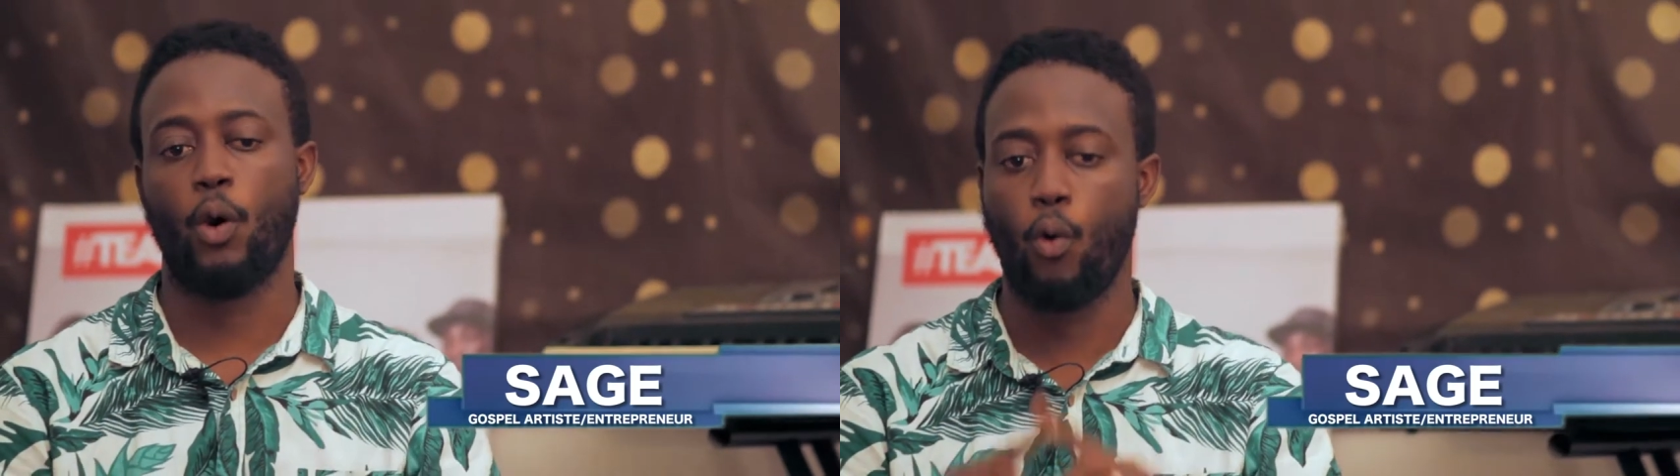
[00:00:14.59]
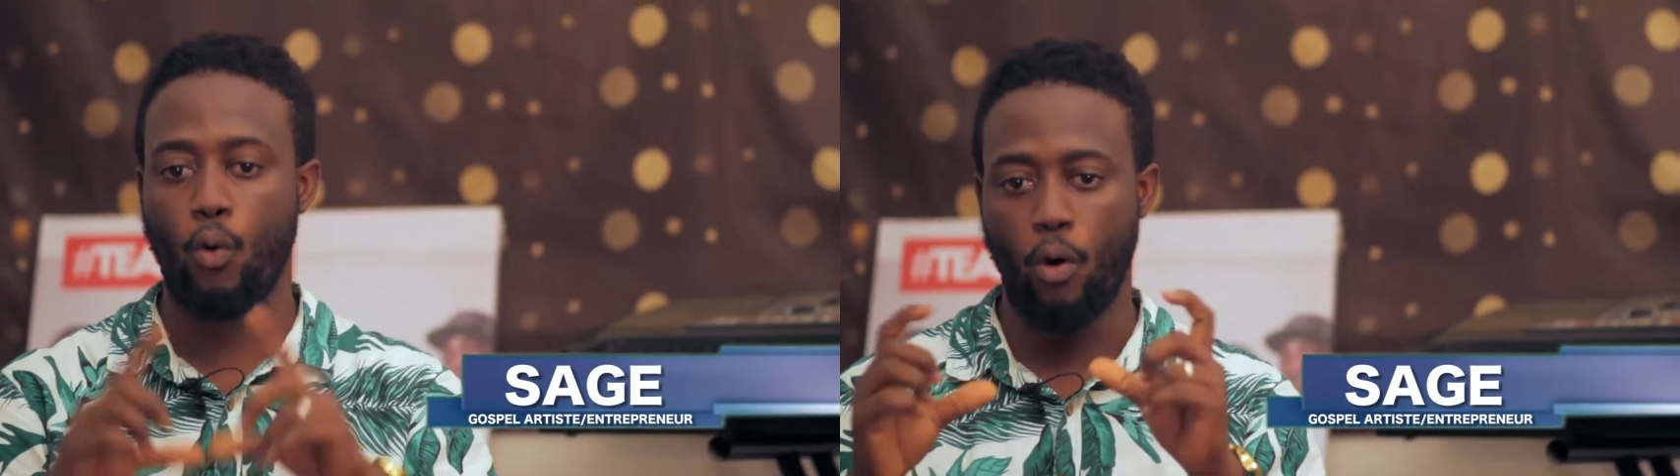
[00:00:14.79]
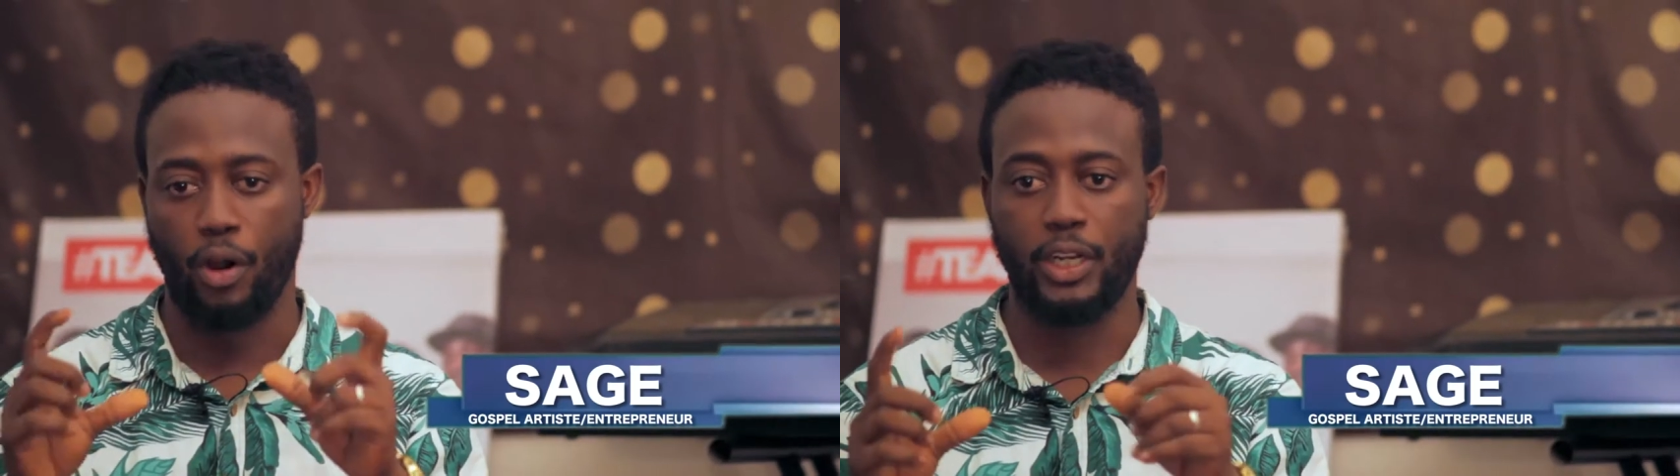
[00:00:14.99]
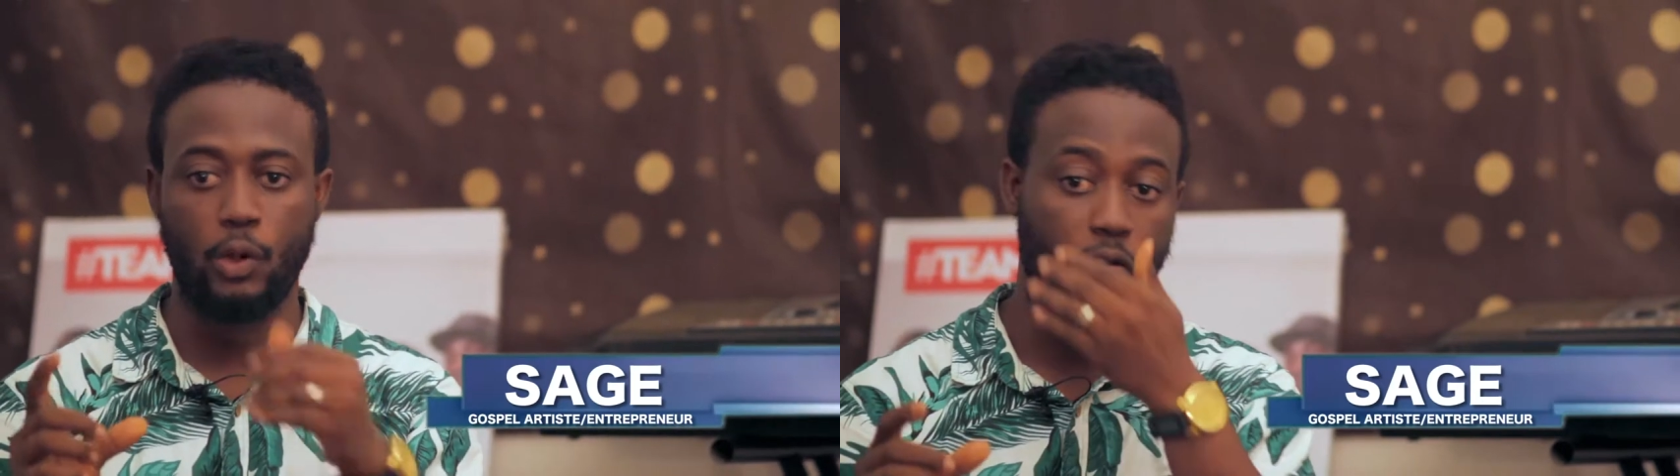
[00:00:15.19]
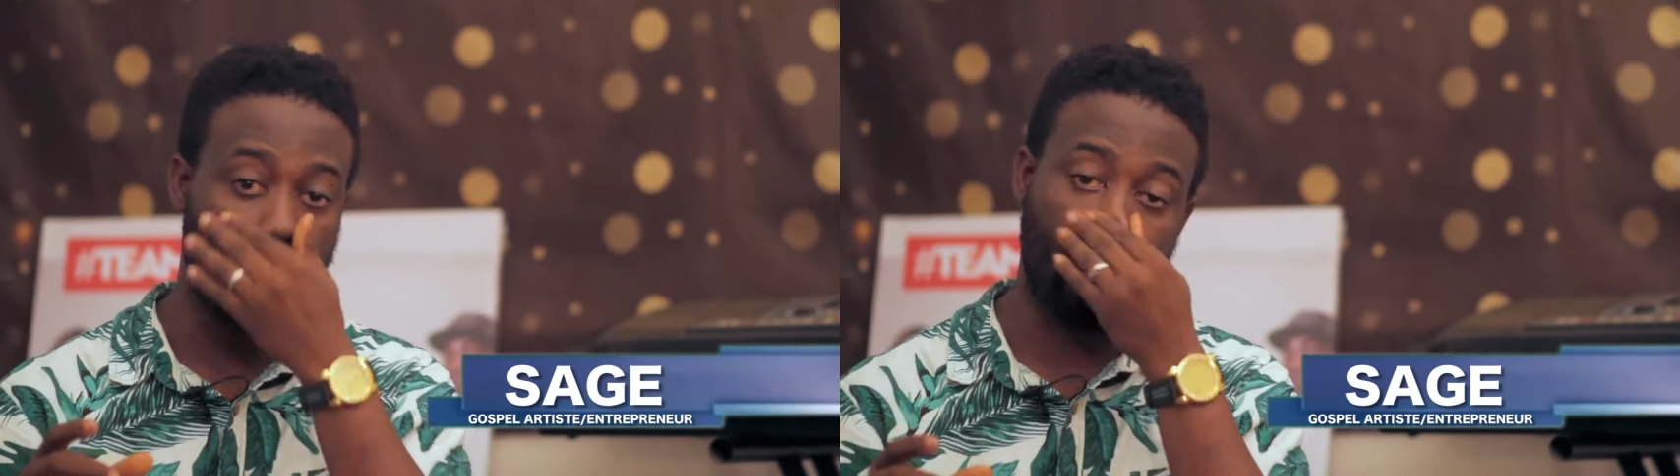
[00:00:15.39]
the whole world
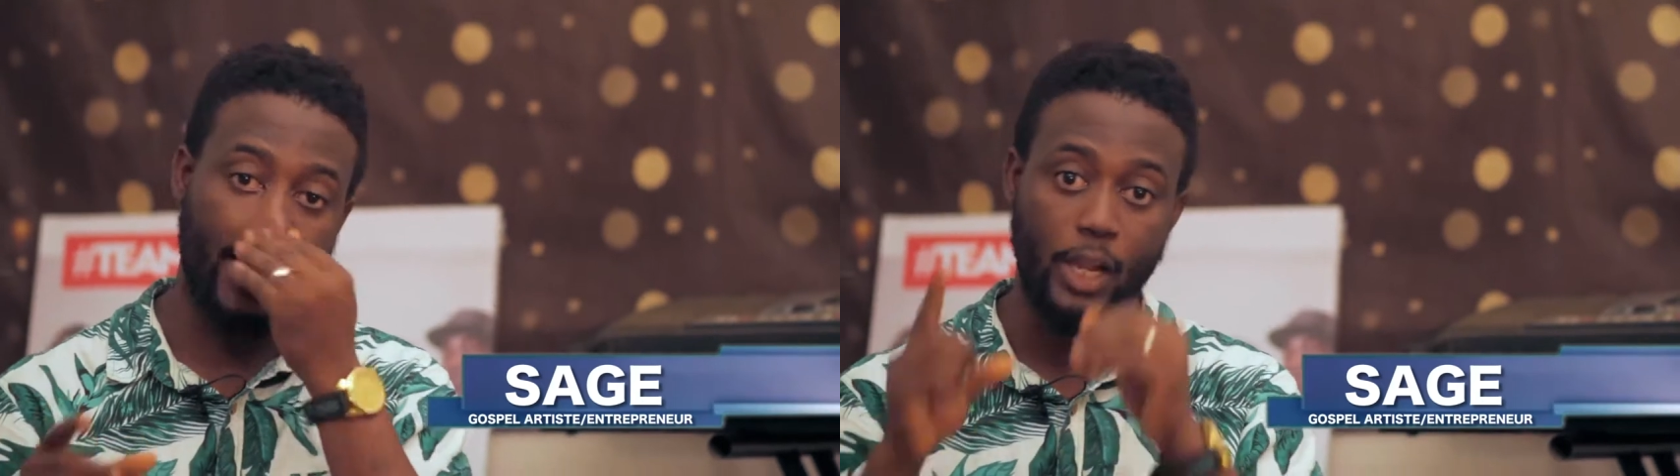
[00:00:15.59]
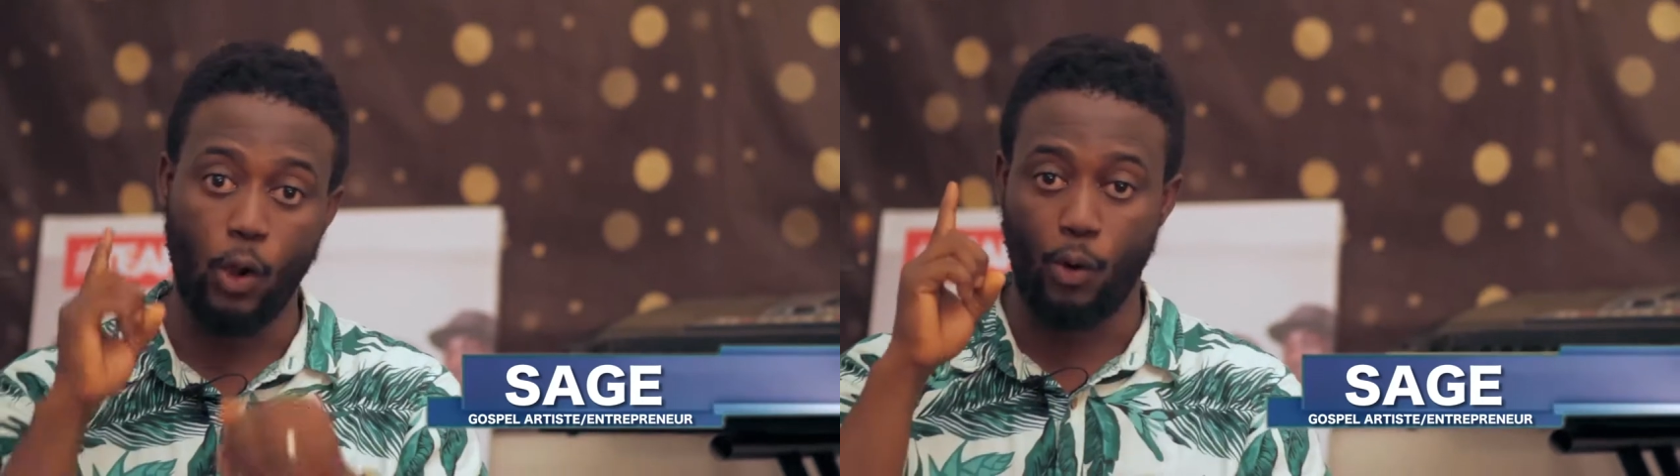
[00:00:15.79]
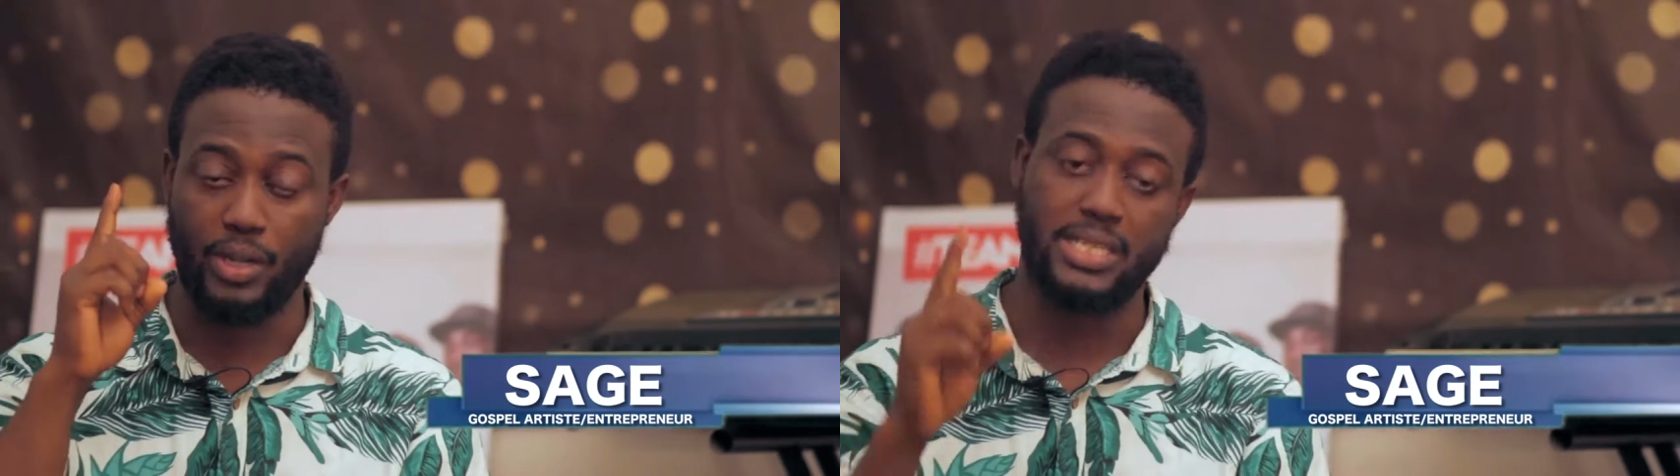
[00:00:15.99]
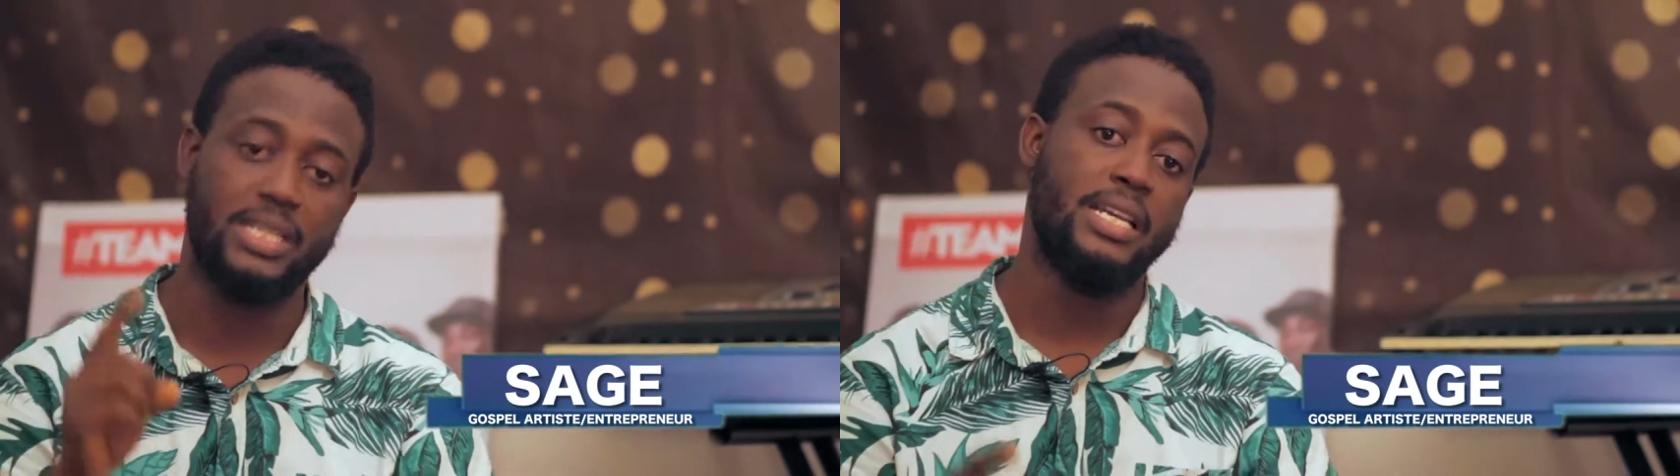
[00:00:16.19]
glorify God